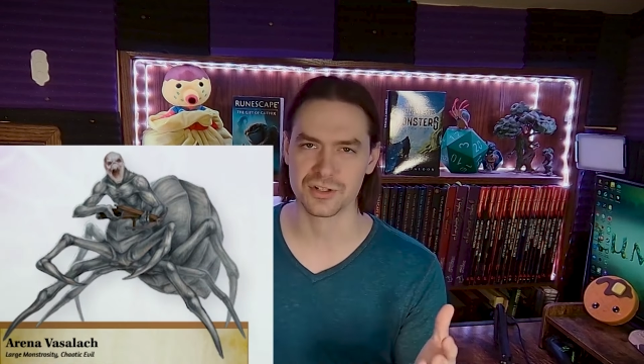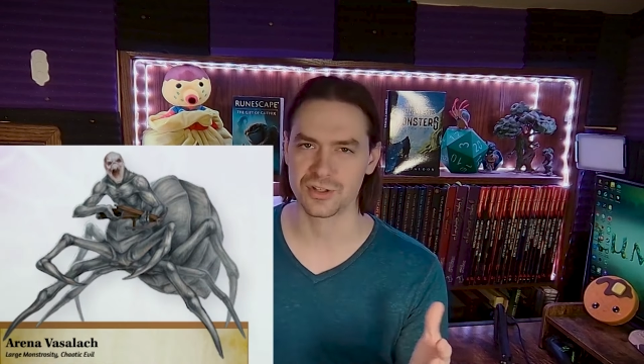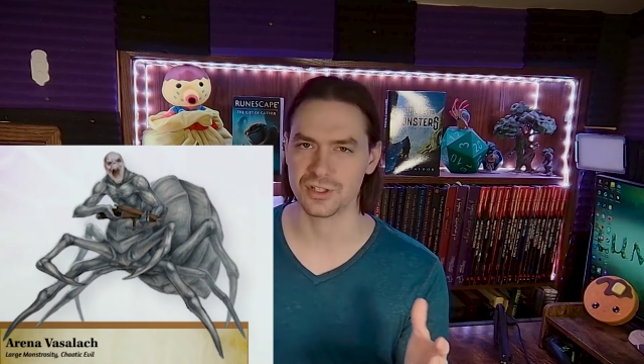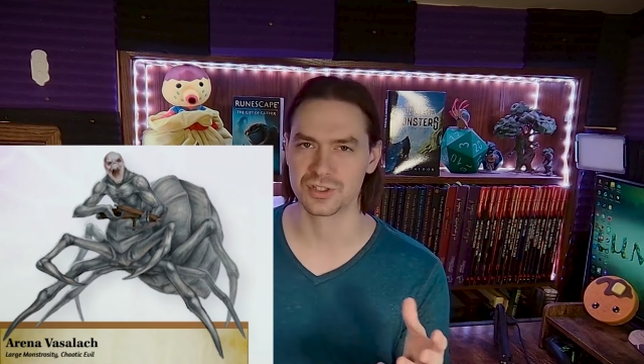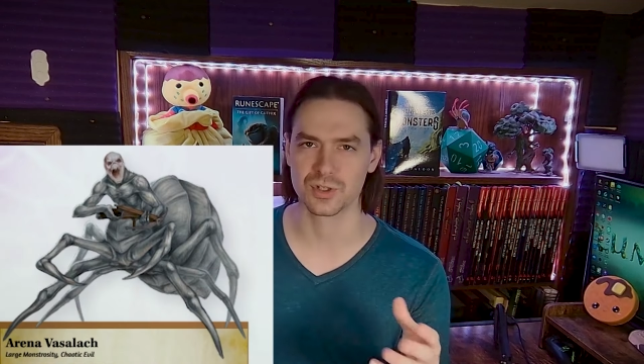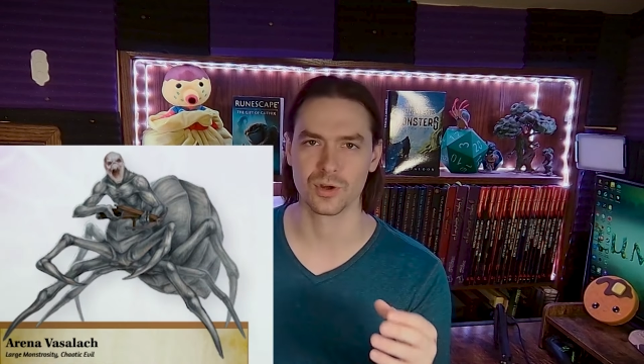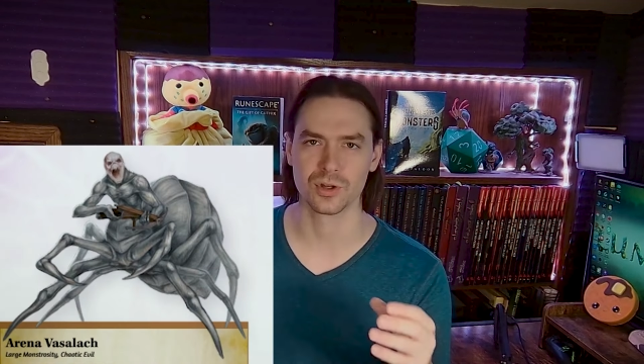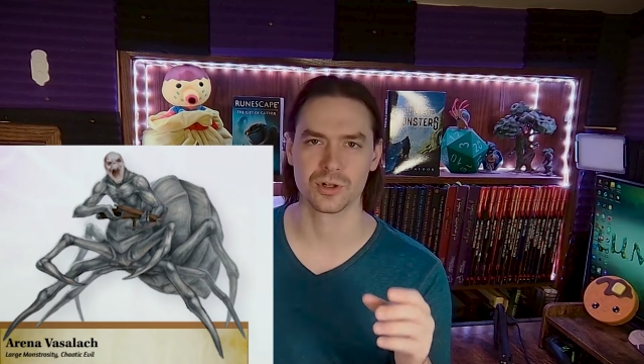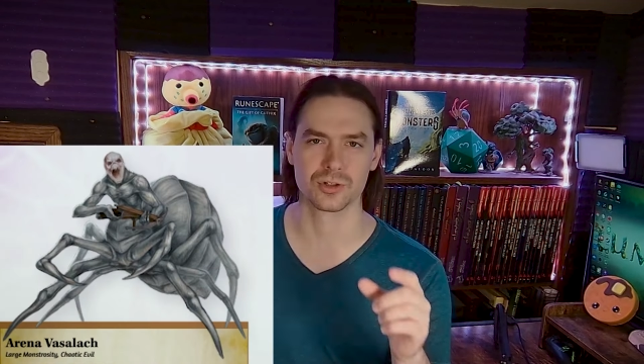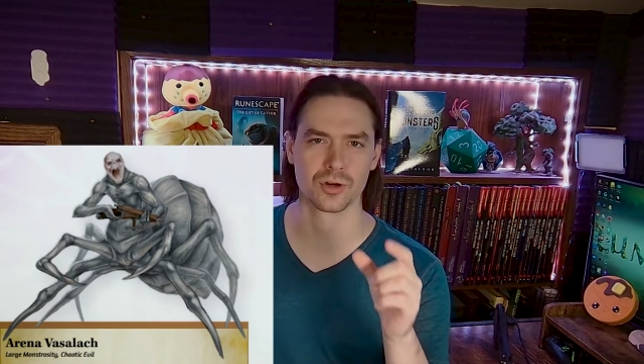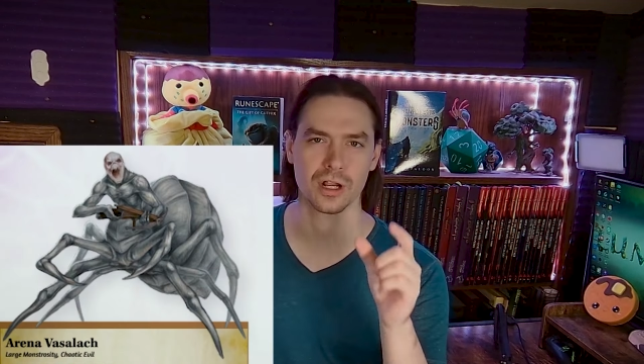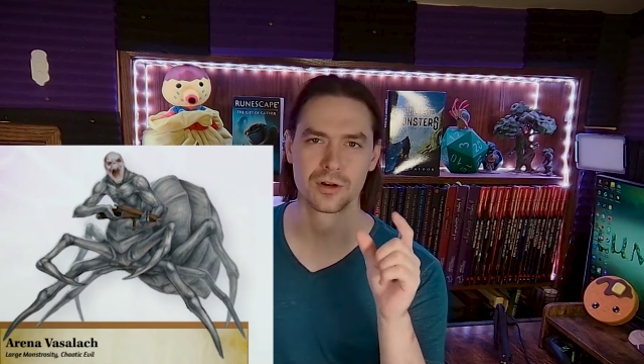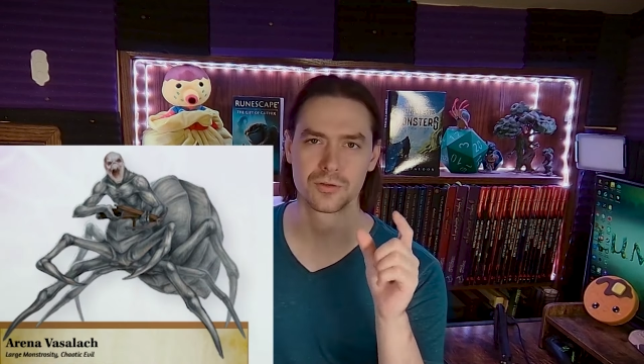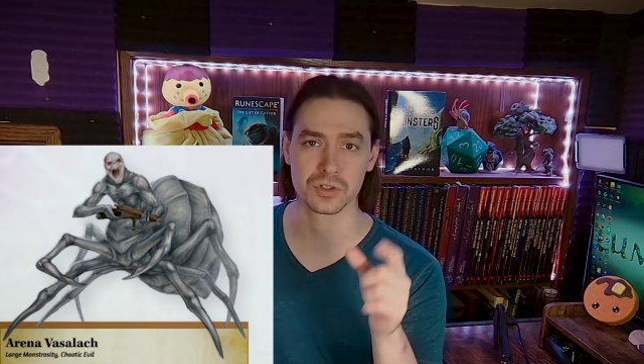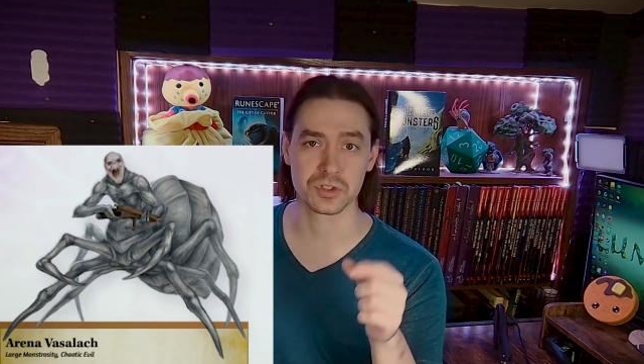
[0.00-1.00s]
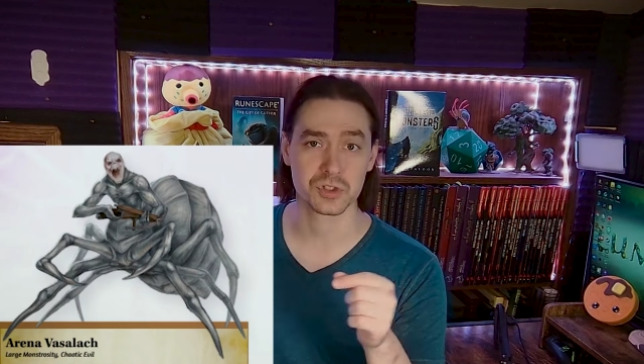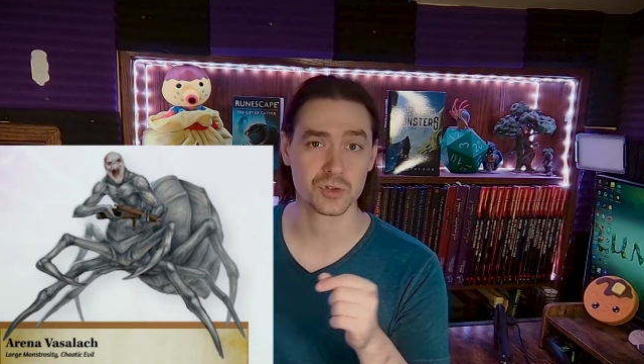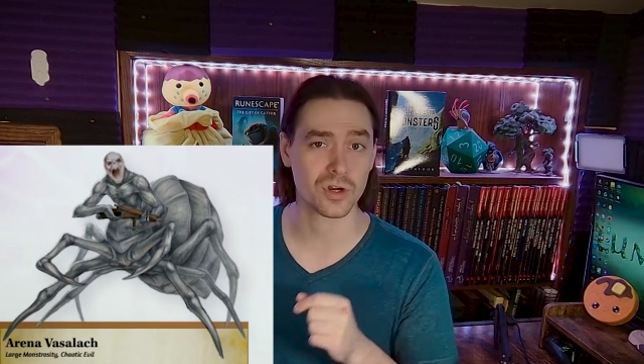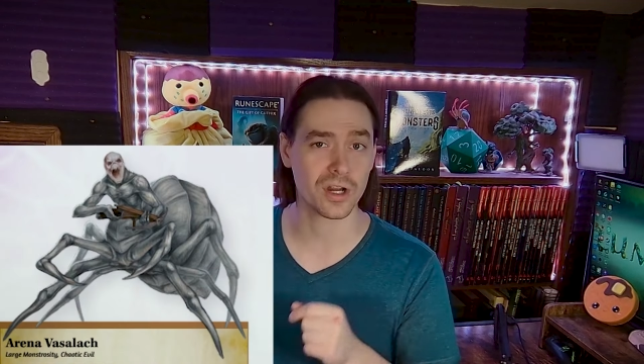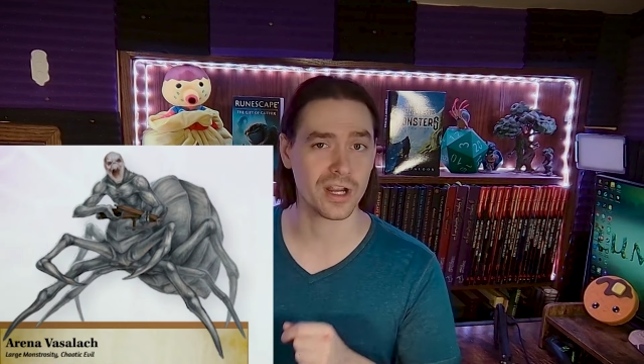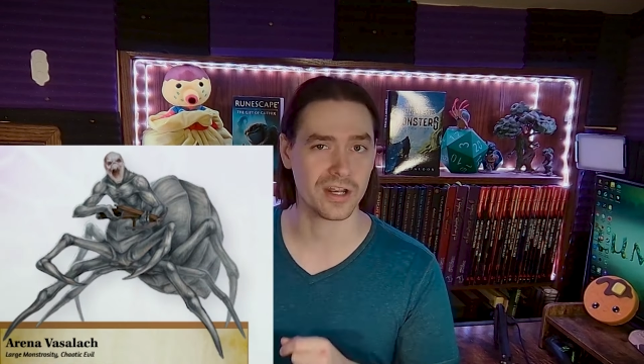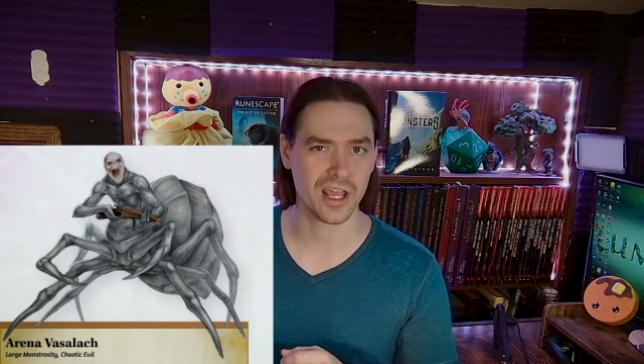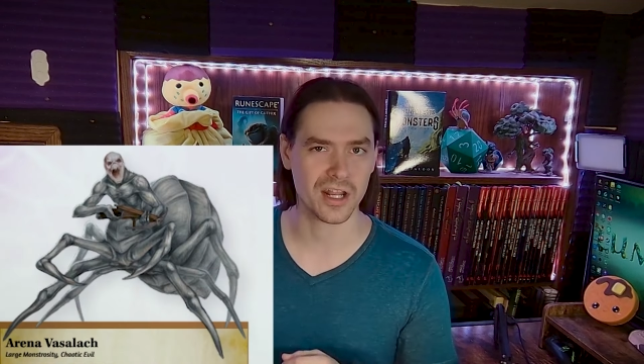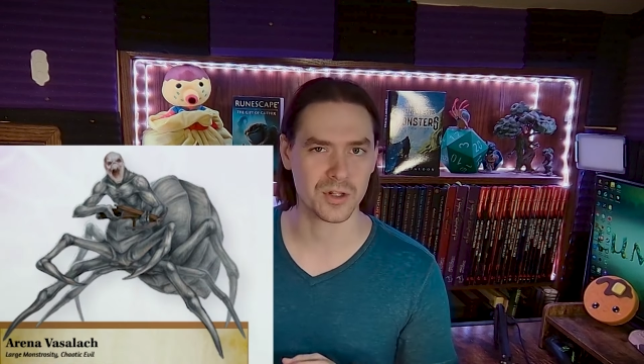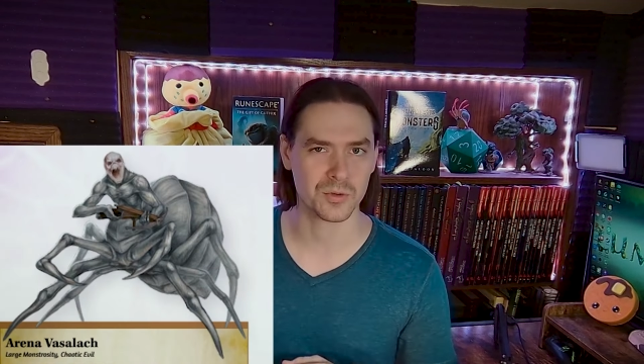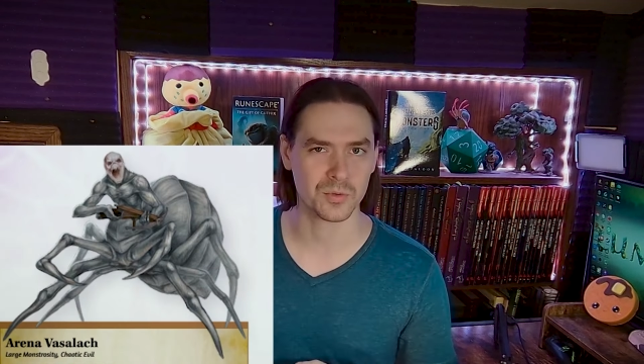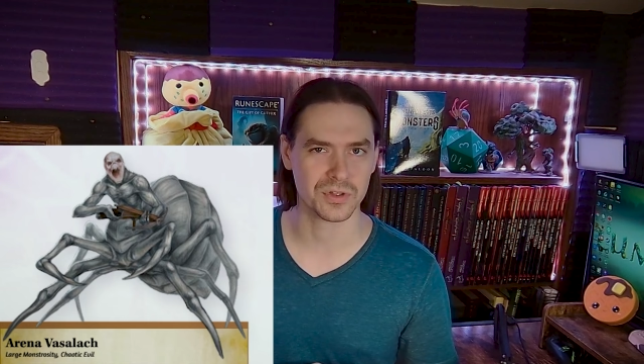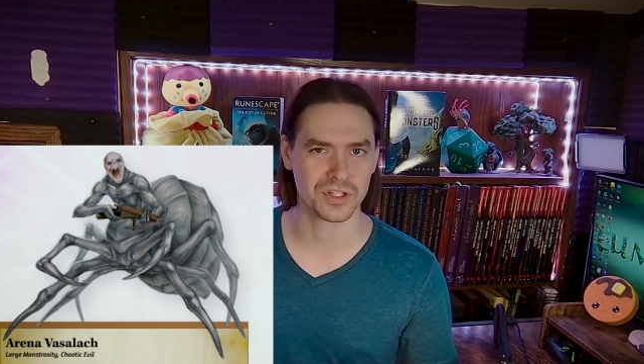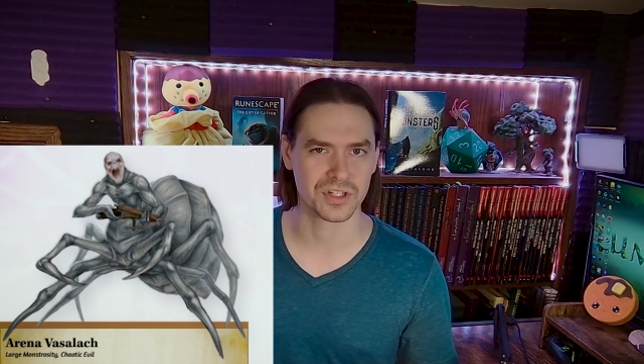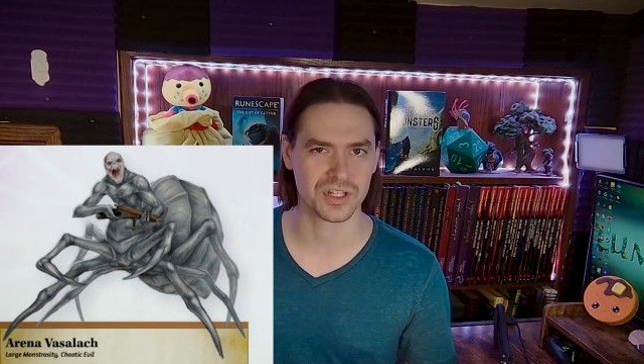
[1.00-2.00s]
that's going to try to restrain
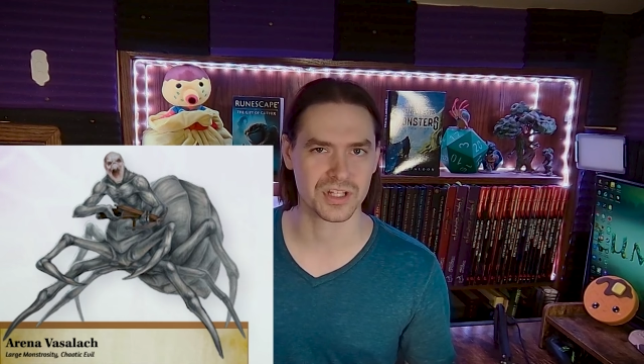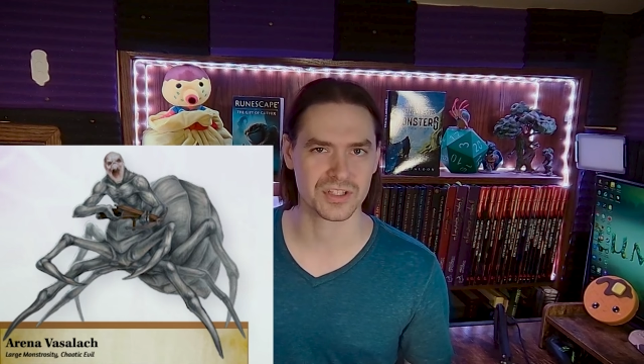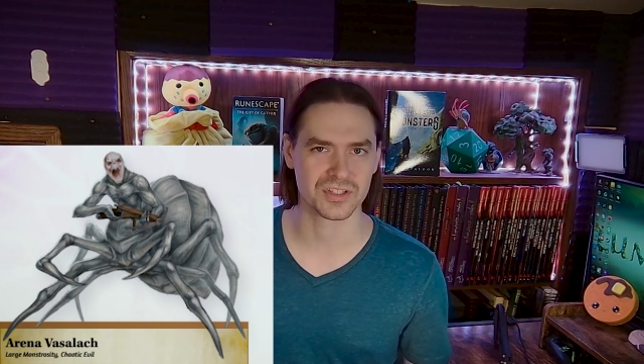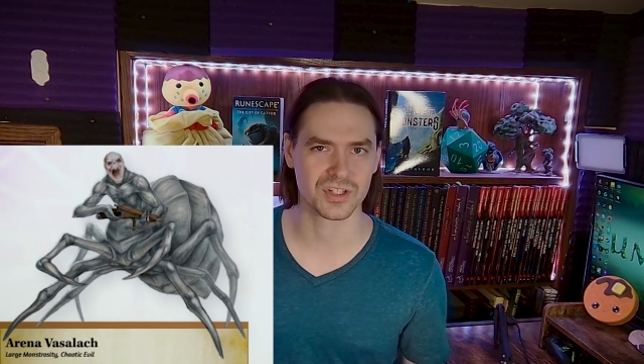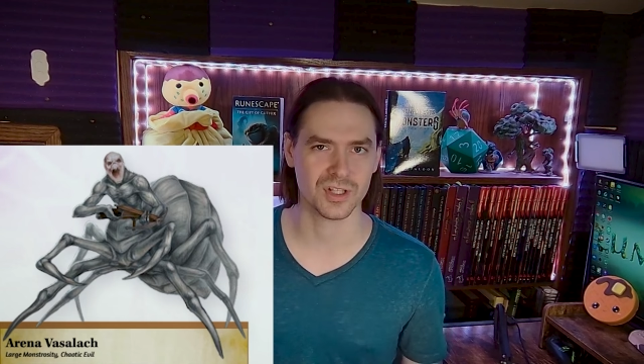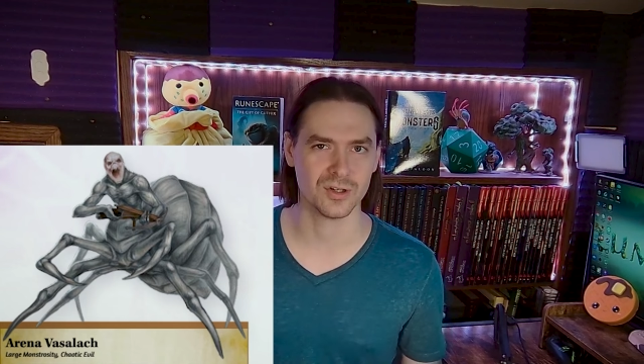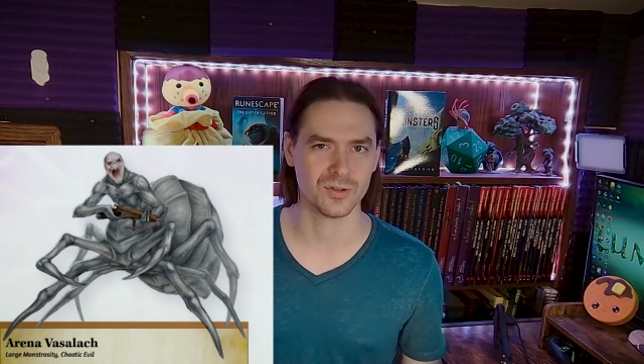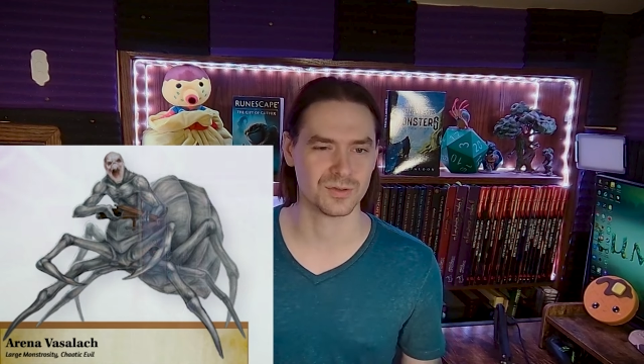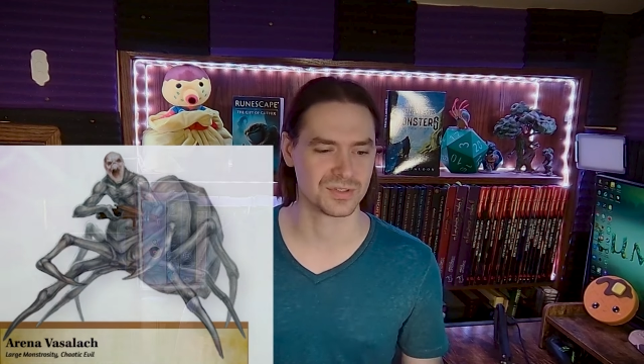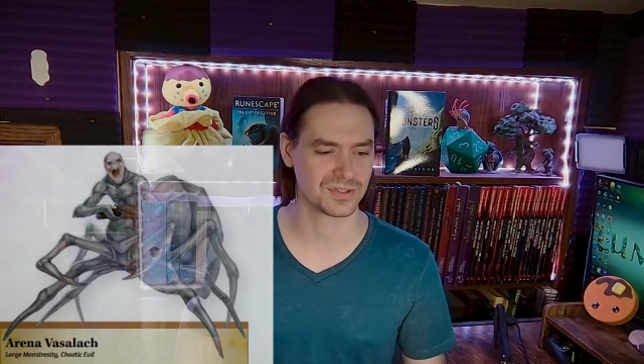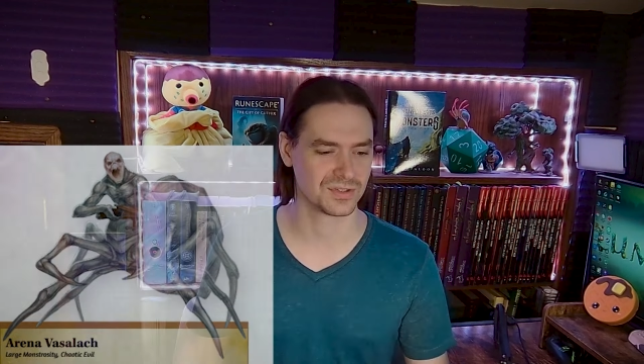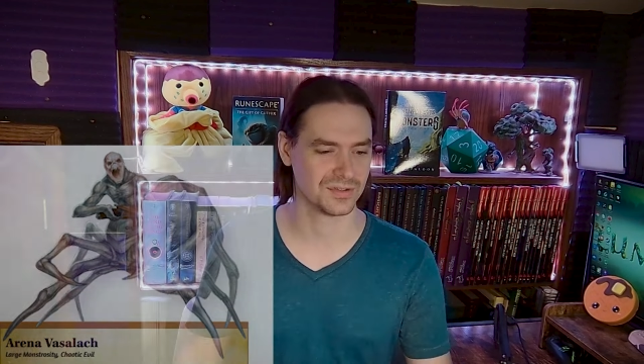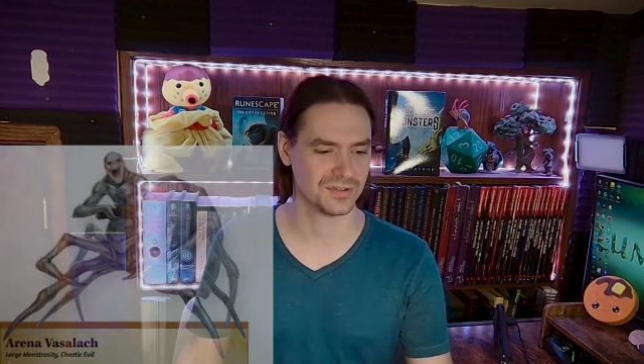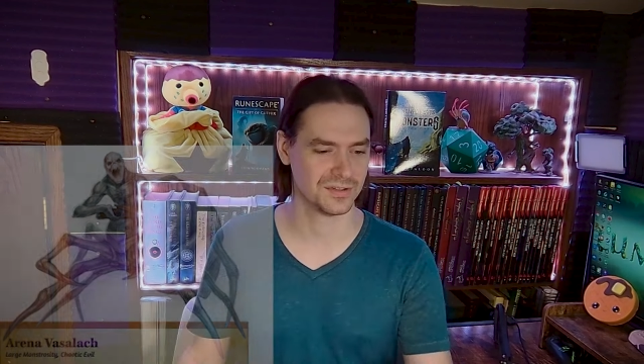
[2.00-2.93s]
anyone that gets close.